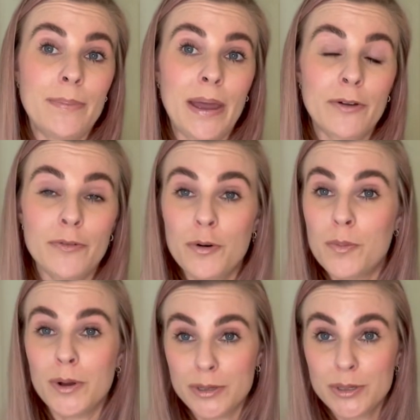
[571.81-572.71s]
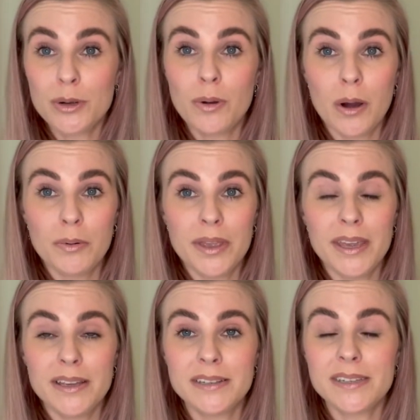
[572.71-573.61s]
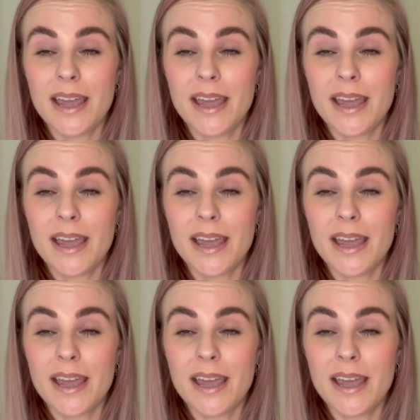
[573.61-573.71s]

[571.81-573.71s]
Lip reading: back for almost 2 whole years,